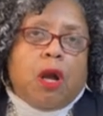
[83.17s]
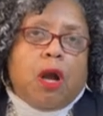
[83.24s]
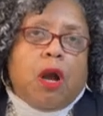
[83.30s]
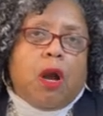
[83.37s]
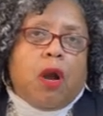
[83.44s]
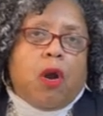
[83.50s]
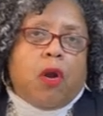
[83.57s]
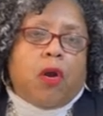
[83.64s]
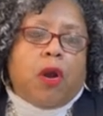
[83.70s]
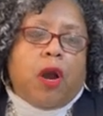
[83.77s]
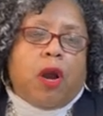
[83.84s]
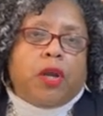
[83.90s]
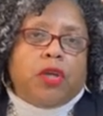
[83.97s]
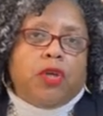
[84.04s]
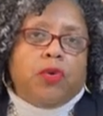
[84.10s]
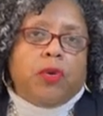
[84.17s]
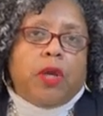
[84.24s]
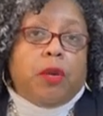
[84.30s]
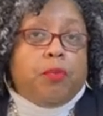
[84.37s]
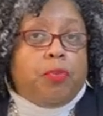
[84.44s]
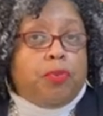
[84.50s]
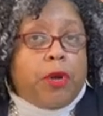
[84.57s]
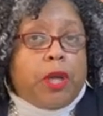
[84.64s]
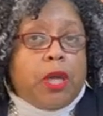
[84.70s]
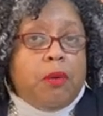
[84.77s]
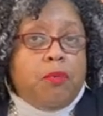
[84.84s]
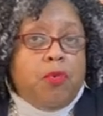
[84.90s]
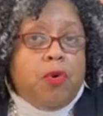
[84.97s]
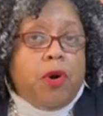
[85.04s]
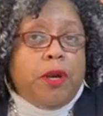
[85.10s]
or are you in brick
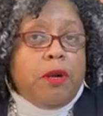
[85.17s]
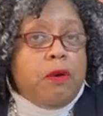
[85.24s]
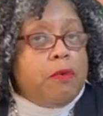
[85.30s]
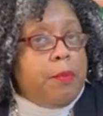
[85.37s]
and mortar.